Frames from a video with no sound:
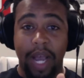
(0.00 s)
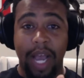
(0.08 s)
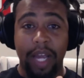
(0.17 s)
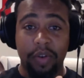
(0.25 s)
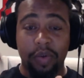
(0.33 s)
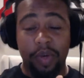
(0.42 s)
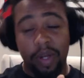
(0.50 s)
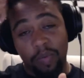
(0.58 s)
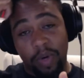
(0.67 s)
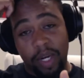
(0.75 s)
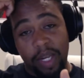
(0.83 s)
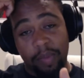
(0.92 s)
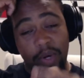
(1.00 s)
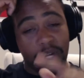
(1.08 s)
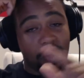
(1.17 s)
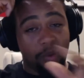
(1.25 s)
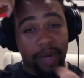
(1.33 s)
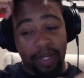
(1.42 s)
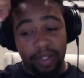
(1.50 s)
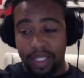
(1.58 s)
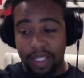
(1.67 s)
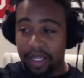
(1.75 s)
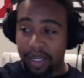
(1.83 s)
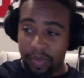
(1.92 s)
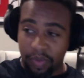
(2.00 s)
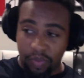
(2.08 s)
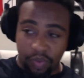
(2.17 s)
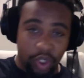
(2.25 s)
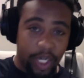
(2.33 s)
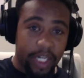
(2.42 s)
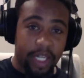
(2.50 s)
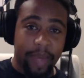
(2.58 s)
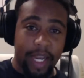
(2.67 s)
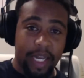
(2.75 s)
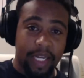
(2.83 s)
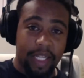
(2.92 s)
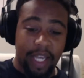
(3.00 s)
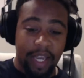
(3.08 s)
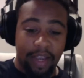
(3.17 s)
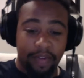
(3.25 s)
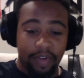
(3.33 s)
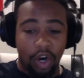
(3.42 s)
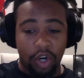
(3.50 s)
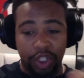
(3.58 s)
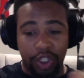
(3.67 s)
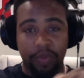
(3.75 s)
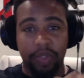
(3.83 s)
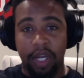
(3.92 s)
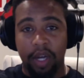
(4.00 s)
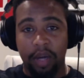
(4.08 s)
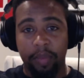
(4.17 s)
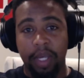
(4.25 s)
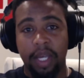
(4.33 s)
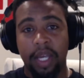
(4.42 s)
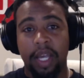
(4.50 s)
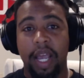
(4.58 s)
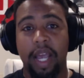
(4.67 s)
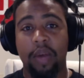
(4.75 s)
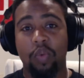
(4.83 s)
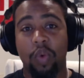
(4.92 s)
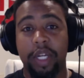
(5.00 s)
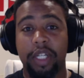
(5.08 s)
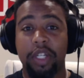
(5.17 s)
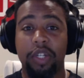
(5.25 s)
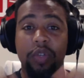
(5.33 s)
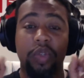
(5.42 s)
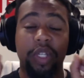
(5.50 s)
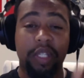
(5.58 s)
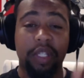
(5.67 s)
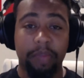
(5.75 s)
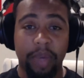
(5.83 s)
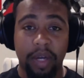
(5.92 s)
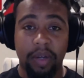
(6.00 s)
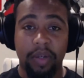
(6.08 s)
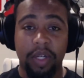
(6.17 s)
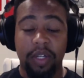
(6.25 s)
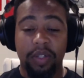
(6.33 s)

I knew he had 1 hit point, nobody else did, and he was trying to get back into the cave, and Archie was up and wanted to use a spell.